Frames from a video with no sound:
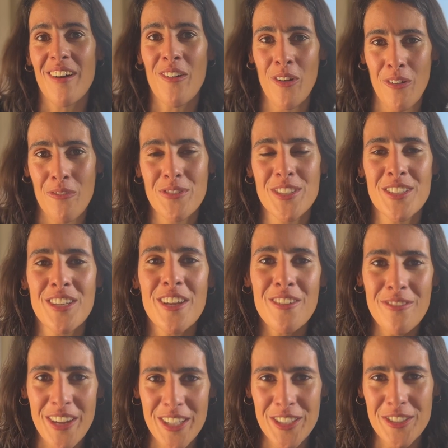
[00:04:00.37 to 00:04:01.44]
are confident
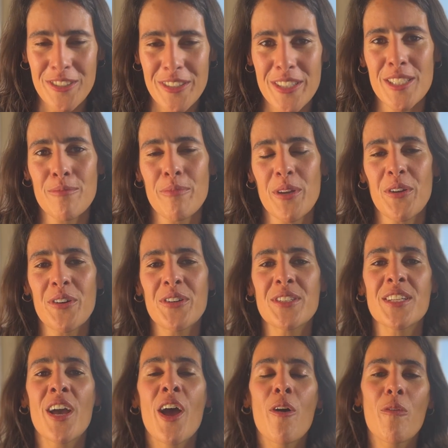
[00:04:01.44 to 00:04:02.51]
adventurers,
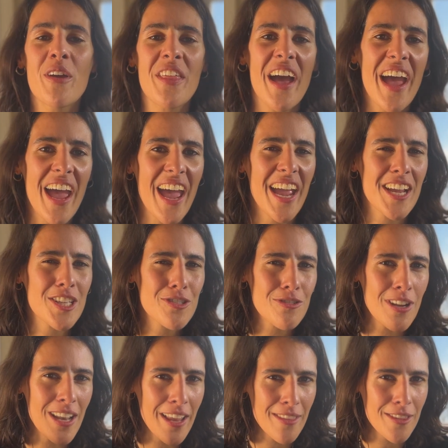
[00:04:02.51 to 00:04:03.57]
because with that
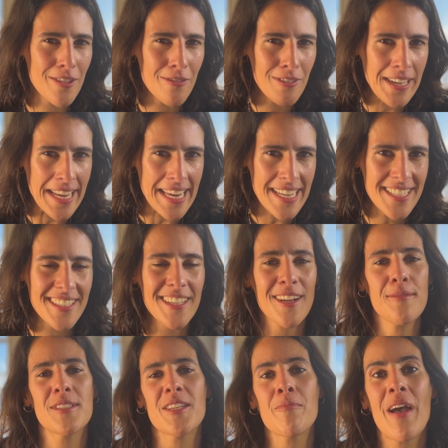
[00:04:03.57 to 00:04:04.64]
extra length of leash
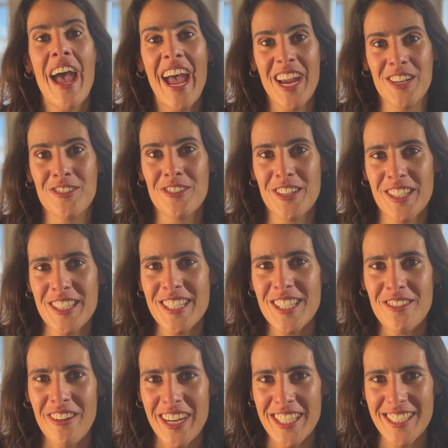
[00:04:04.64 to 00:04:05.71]
comes some extra
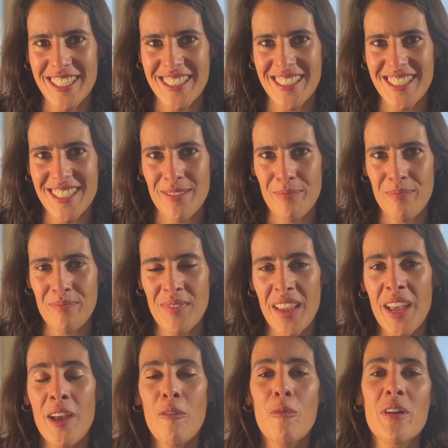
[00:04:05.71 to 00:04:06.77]
considerations.
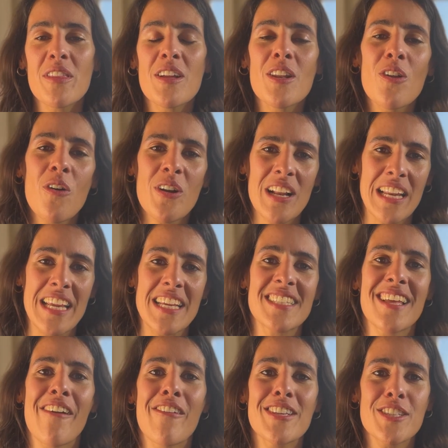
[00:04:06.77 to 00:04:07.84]
With a longer leash,
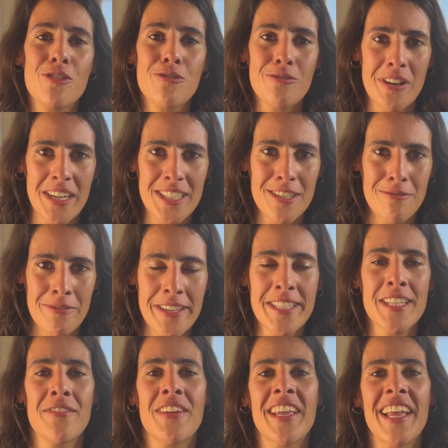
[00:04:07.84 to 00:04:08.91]
there is a greater
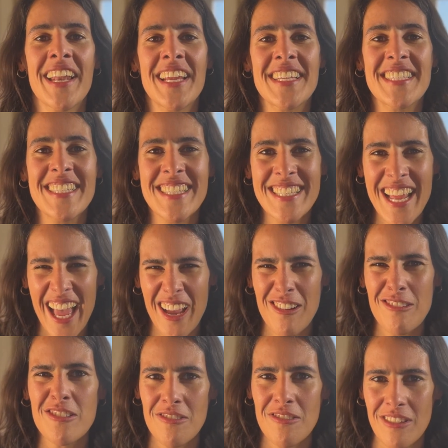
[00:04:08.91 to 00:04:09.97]
risk of it getting
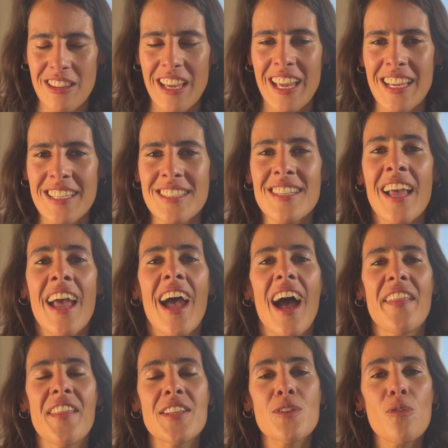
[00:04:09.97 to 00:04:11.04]
snaggled on things.
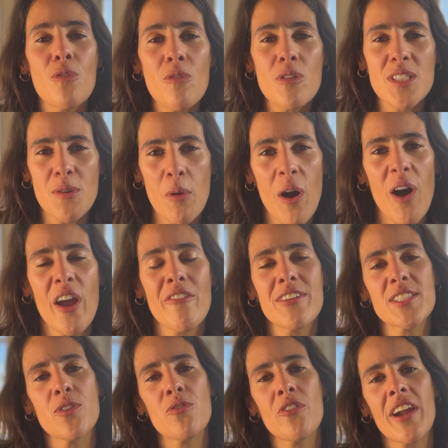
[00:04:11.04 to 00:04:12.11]
And there's also a higher
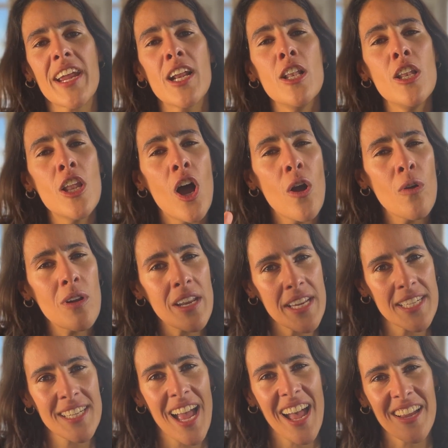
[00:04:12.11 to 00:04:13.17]
risk of creating low
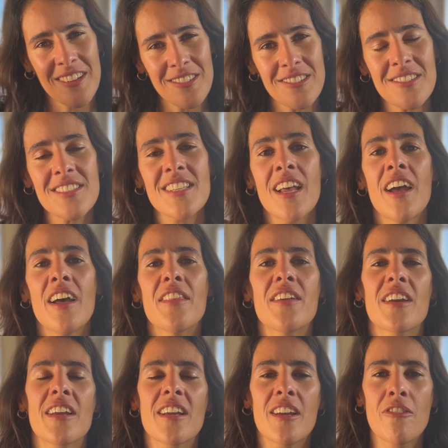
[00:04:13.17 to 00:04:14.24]
leash angles
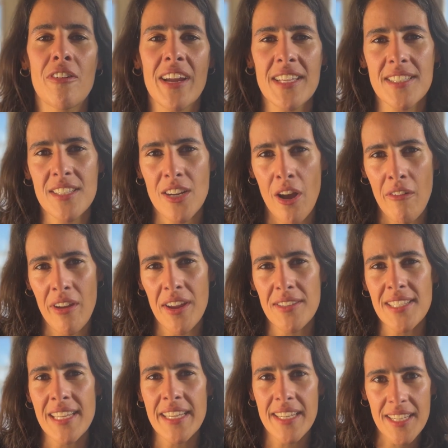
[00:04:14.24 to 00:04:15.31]
that can create
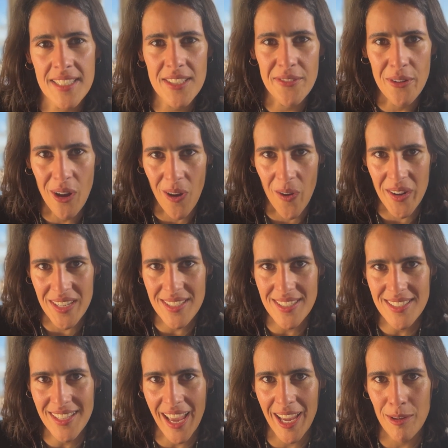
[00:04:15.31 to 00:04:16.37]
scenarios leading to harness
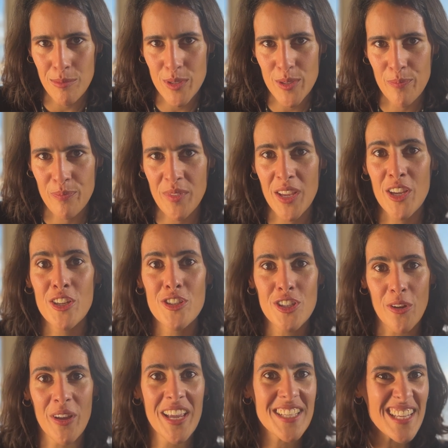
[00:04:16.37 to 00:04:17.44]
escapes. So
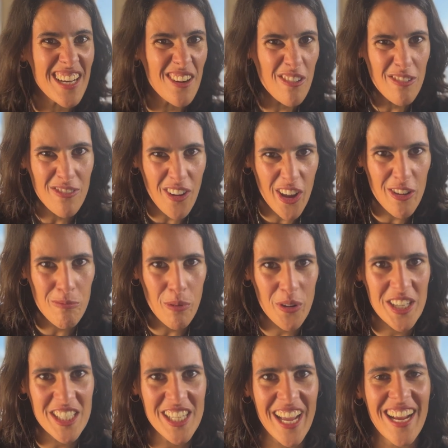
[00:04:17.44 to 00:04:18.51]
here's a little
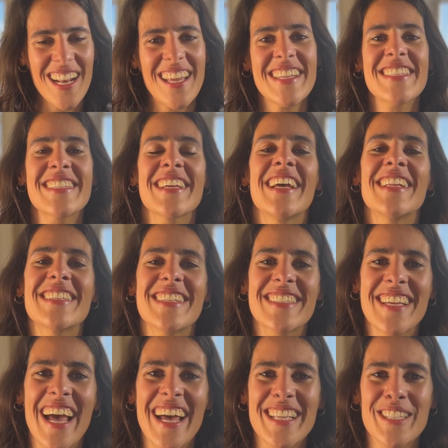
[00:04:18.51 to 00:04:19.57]
5-point checklist to
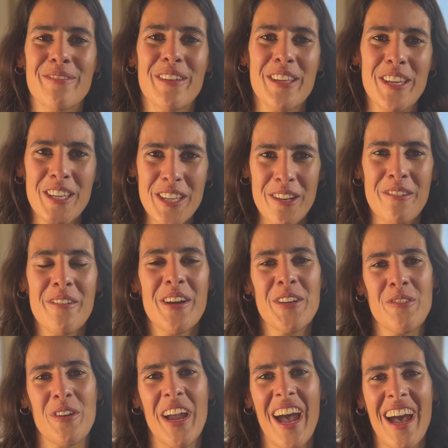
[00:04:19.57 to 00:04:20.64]
test whether you and
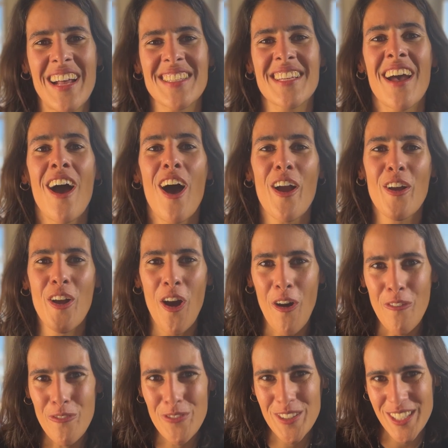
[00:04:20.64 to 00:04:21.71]
your cat are
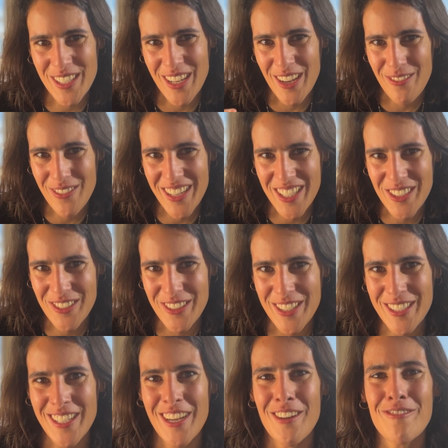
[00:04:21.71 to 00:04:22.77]
confident adventurers
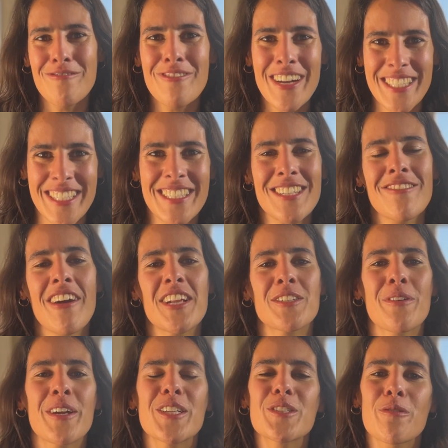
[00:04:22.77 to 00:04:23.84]
ready to
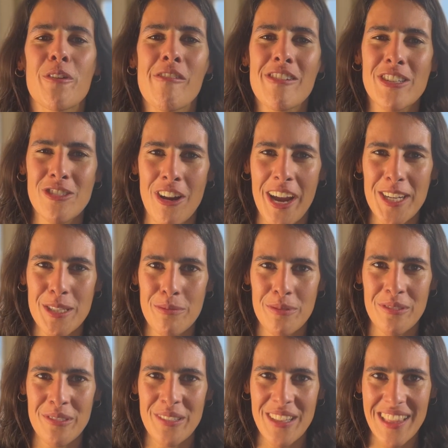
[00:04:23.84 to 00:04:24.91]
graduate to a
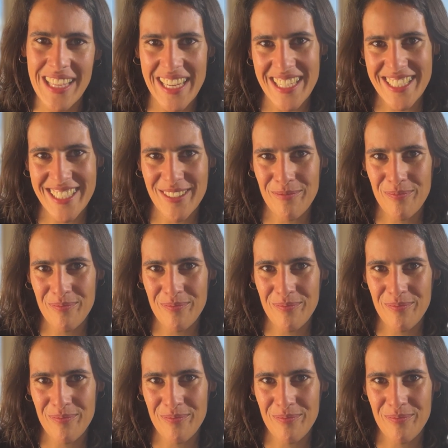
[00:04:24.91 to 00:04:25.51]
retractable leash.